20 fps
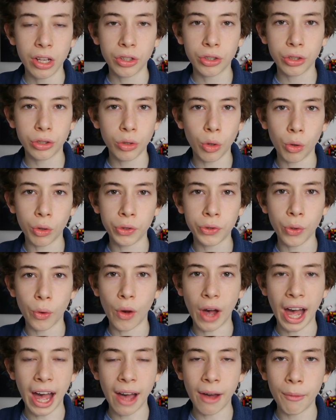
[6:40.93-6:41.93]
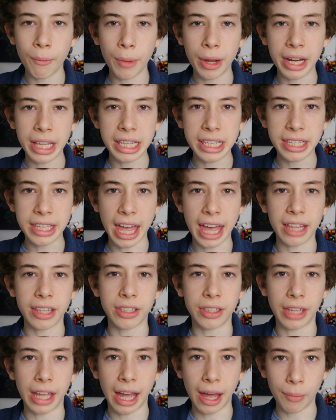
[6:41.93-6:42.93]
sort of saw how many
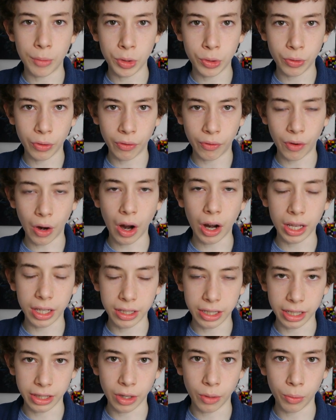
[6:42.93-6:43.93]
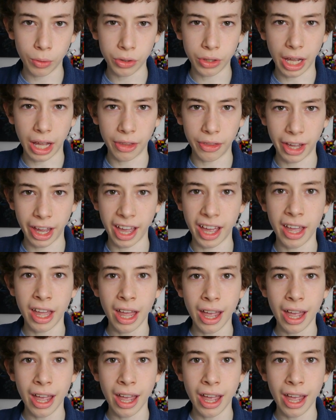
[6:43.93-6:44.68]
sets and how much variety there was out there,